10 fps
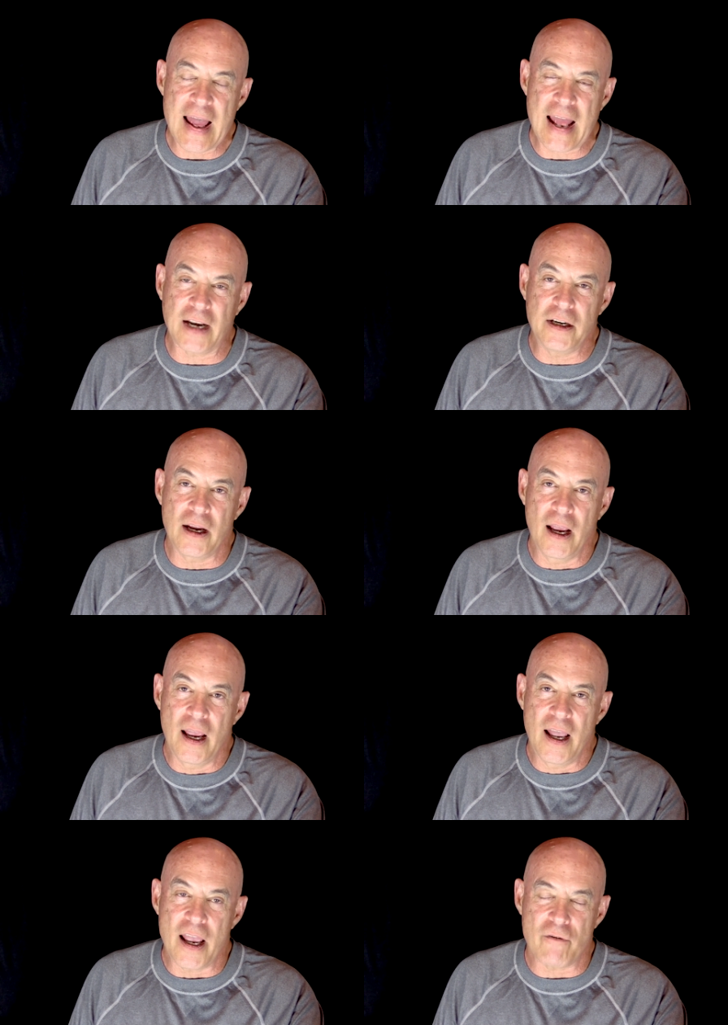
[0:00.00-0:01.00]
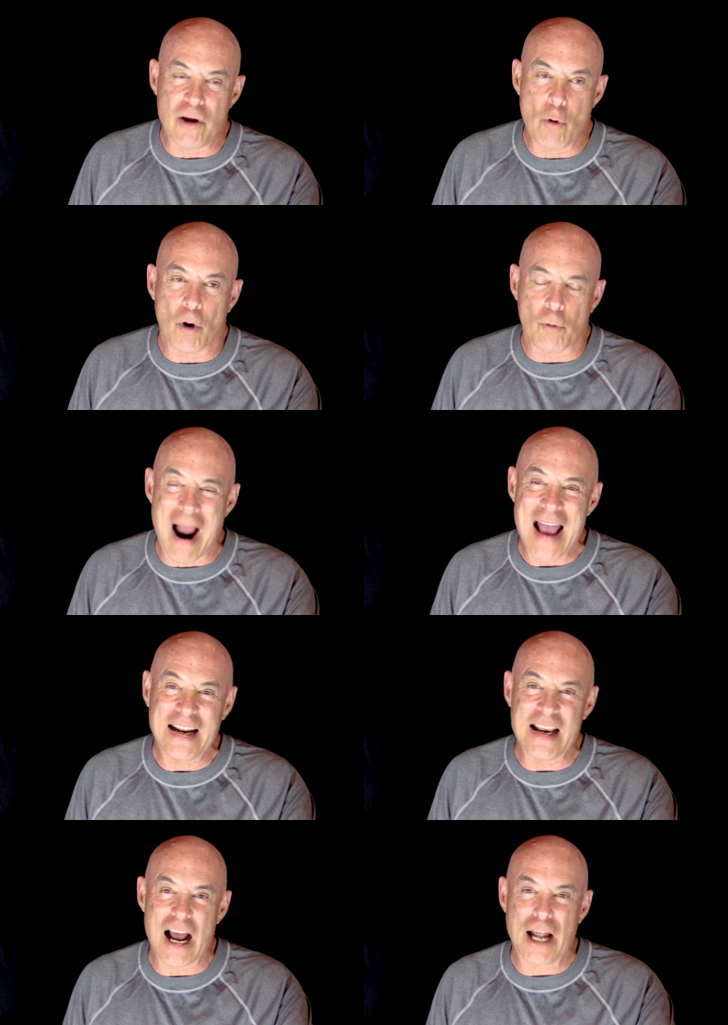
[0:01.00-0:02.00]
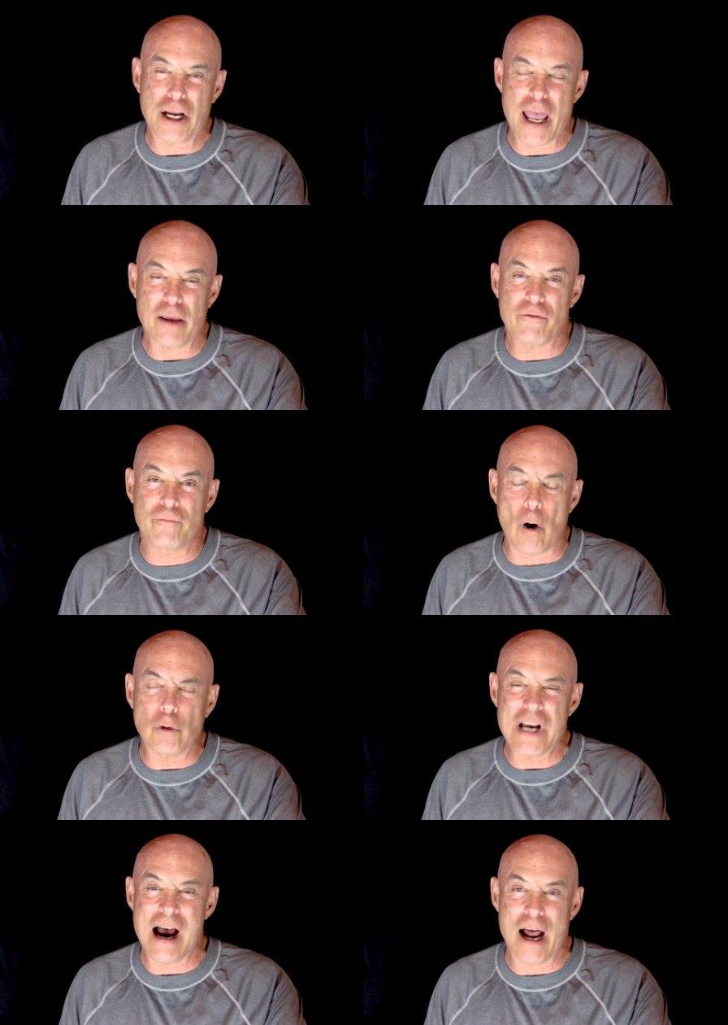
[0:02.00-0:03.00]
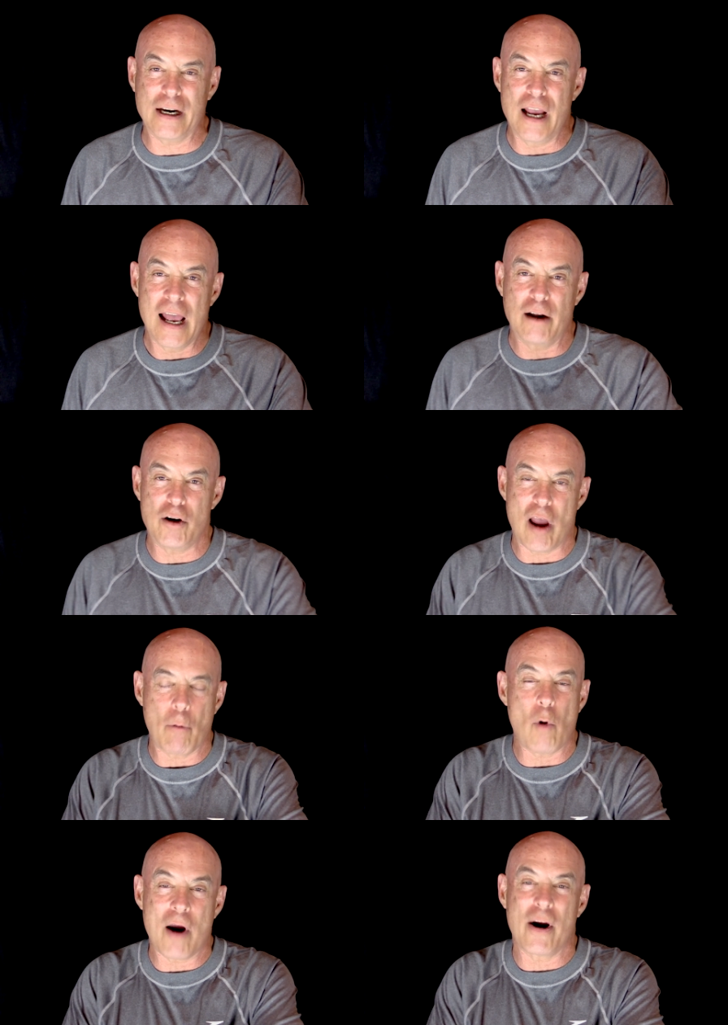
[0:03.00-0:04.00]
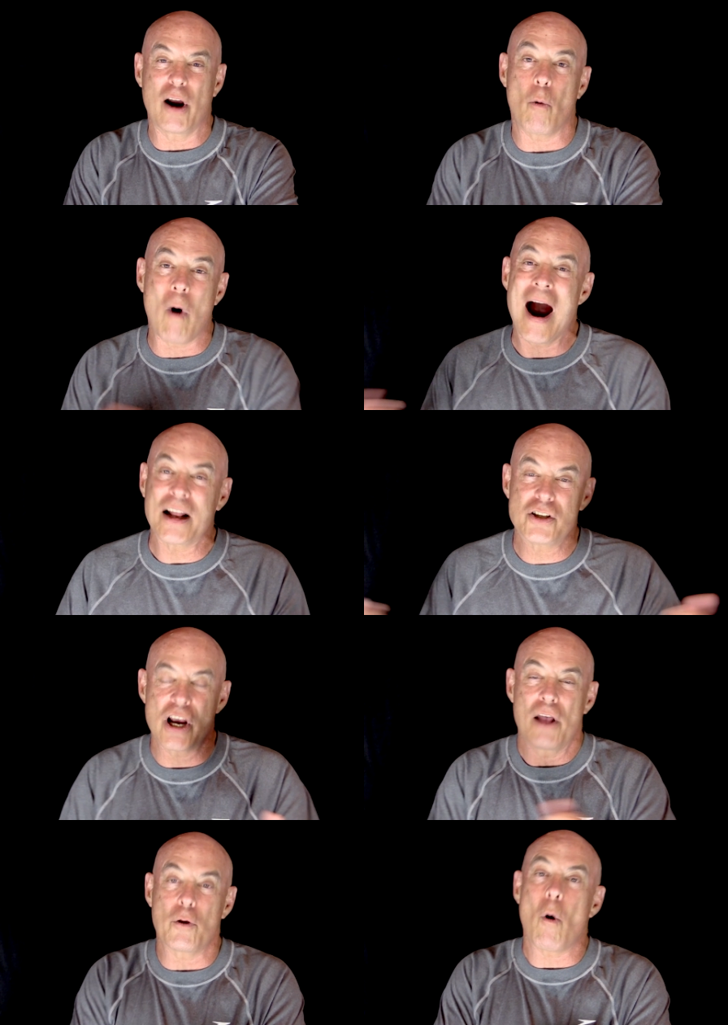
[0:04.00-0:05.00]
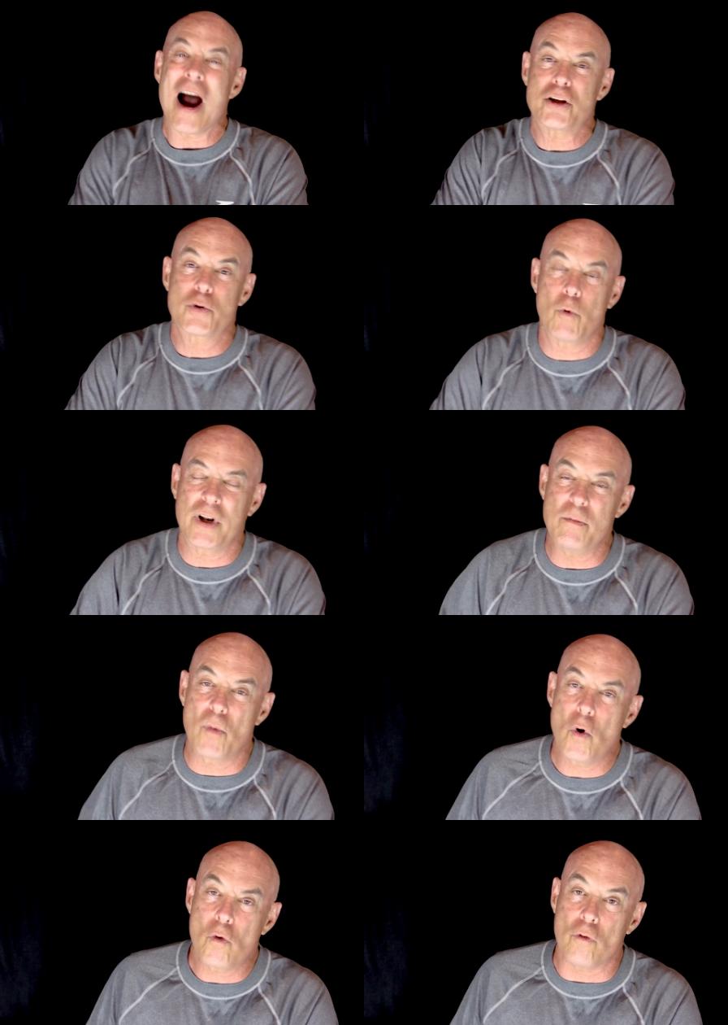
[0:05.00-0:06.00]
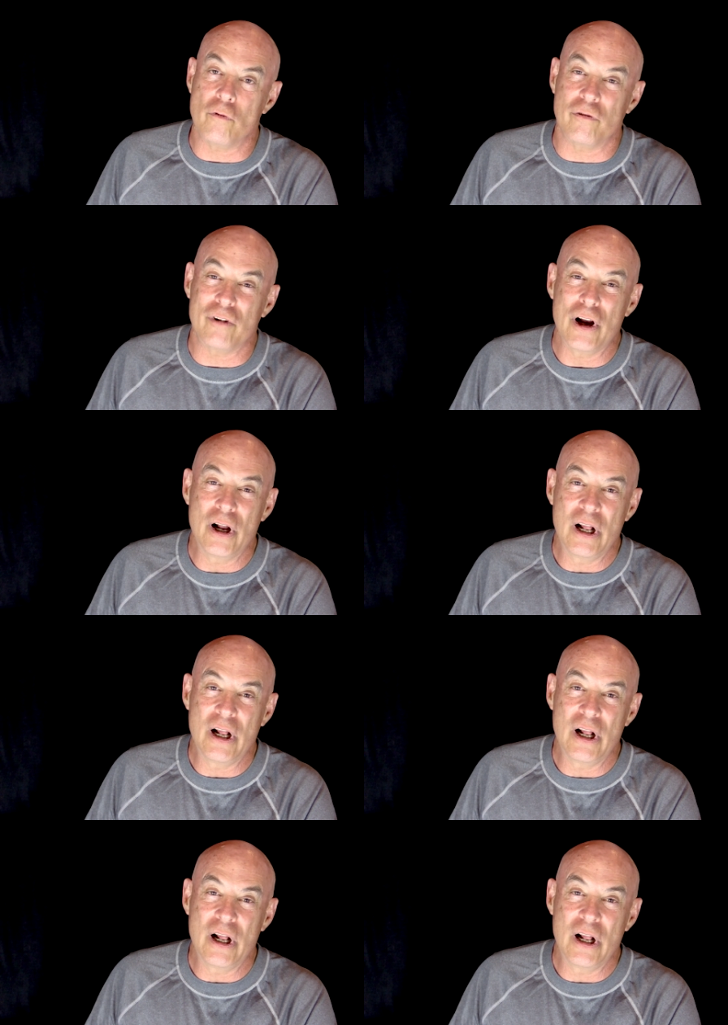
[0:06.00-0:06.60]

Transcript: And if you were riding on a photon and wearing a watch, the watch wouldn't move.